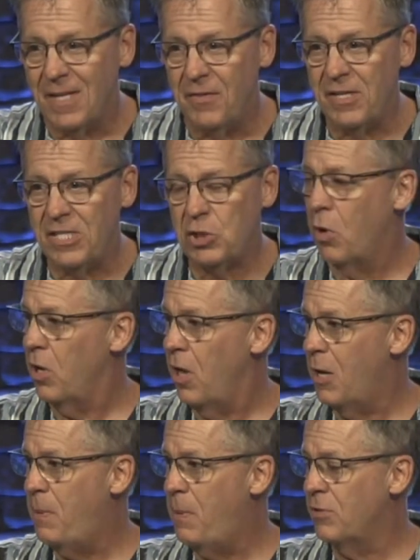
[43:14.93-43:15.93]
And this is where a
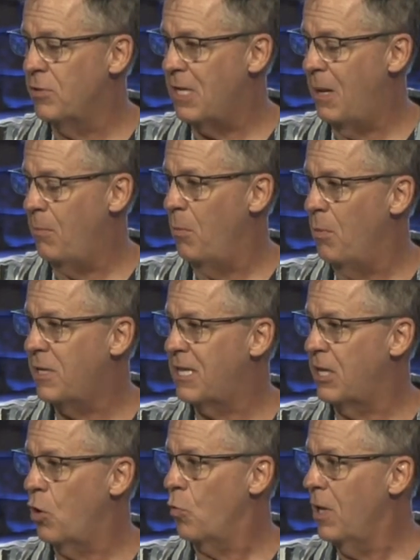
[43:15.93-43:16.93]
lot of people stumble because
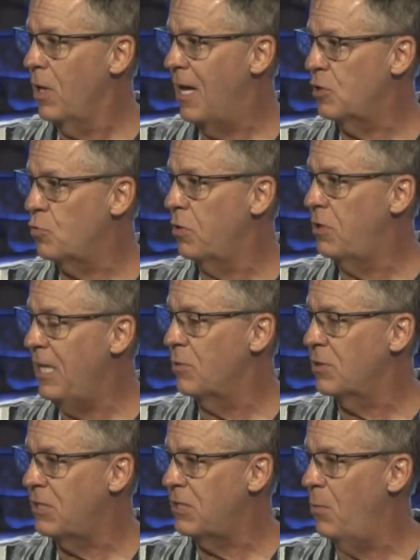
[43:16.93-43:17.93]
they don't realize we're dealing
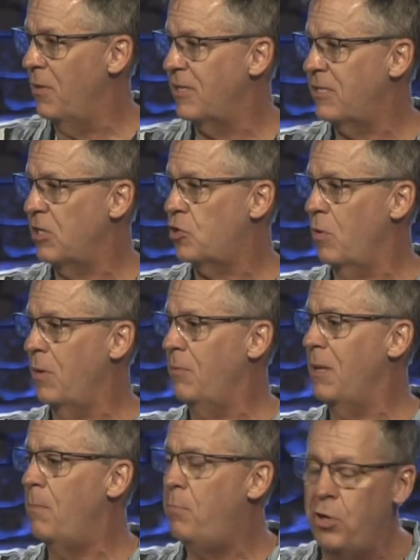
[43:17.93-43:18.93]
with someone that's
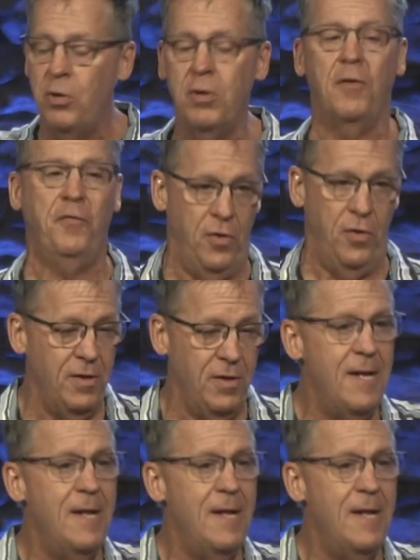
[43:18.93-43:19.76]
extremely beautiful